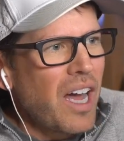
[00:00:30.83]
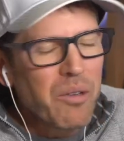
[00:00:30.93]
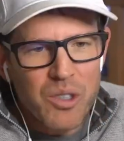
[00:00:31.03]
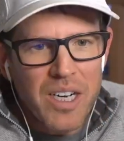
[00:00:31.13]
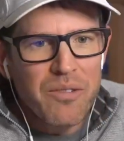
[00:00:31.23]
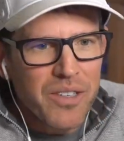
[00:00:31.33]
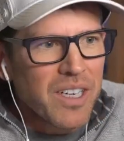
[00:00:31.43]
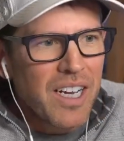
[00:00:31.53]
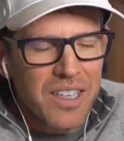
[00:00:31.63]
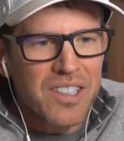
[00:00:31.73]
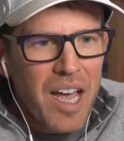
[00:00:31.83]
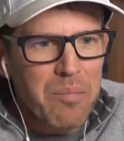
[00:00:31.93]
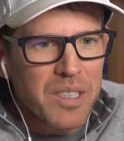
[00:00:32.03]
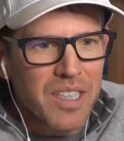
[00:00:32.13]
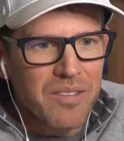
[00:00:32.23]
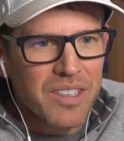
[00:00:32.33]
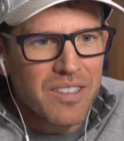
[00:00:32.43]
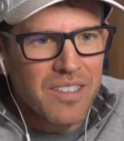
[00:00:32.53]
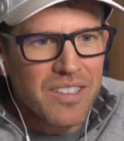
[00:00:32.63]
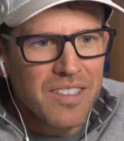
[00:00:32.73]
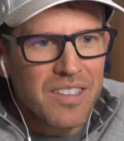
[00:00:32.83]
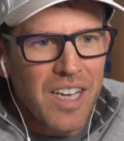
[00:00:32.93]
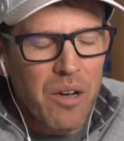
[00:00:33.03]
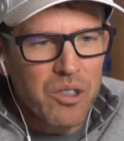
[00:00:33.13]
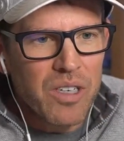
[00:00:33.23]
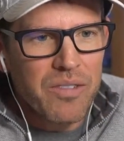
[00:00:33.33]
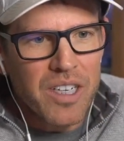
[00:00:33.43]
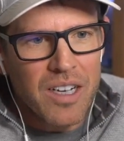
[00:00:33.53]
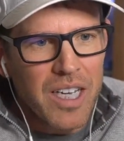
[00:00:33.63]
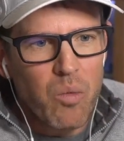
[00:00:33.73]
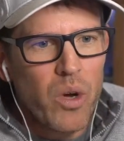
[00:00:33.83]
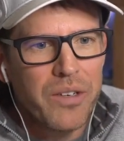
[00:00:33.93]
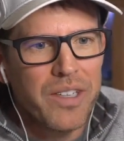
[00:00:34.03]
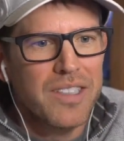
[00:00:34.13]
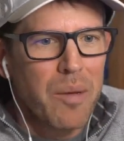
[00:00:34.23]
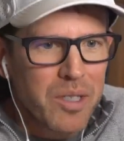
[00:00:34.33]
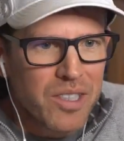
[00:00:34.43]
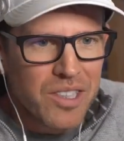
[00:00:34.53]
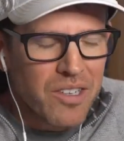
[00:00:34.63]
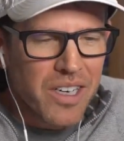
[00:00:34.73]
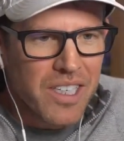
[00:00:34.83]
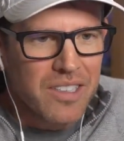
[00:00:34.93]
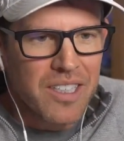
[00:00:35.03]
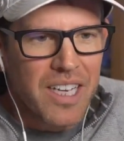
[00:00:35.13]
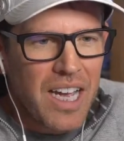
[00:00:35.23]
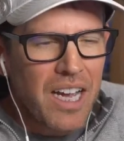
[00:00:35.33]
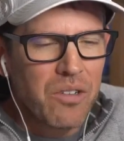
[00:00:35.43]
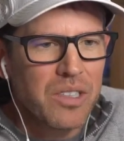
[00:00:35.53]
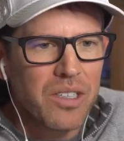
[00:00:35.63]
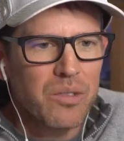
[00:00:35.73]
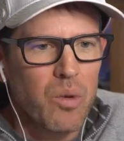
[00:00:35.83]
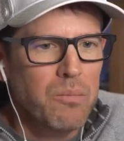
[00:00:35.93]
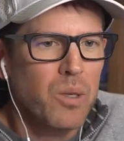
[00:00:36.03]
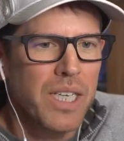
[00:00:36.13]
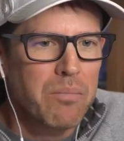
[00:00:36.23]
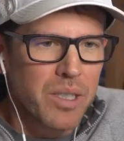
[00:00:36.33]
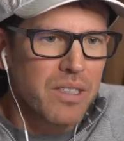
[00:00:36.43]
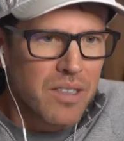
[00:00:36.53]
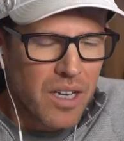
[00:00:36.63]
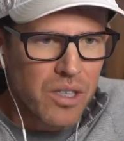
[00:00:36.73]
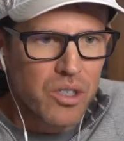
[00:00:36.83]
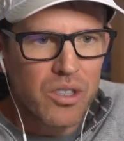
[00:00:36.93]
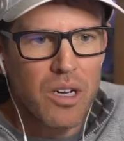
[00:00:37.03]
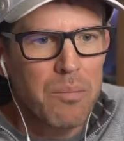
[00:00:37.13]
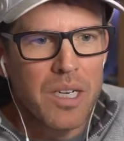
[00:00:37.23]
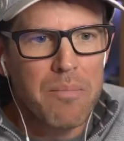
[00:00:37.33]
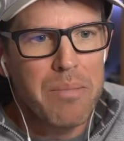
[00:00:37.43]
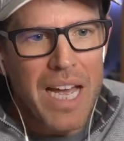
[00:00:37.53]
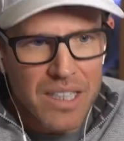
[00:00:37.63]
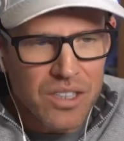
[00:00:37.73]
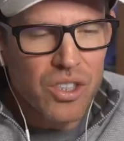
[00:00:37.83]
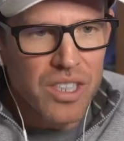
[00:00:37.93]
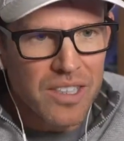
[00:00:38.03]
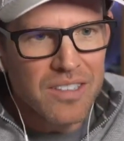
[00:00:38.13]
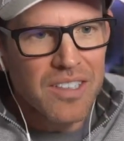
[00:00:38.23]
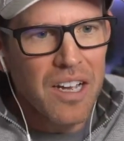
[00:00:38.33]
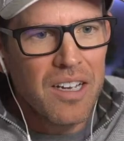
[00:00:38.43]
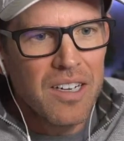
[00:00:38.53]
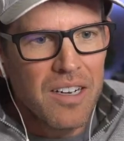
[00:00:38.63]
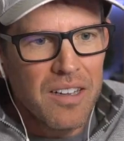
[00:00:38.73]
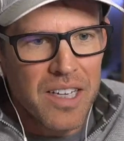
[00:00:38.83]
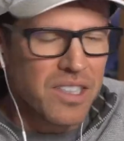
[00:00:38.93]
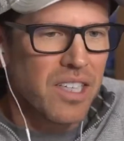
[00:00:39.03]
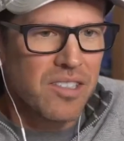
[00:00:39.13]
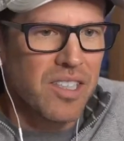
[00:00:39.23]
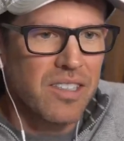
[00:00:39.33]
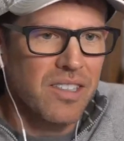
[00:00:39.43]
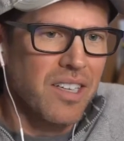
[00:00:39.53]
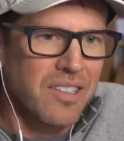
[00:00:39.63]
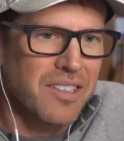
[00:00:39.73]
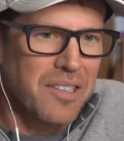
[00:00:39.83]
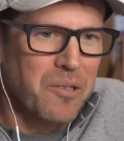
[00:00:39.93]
I was trying to figure out how this happened, David. I was trying to figure out, like, what are the debits and the credits? Like, how does $1.8 billion show up on a balance sheet that doesn't exist?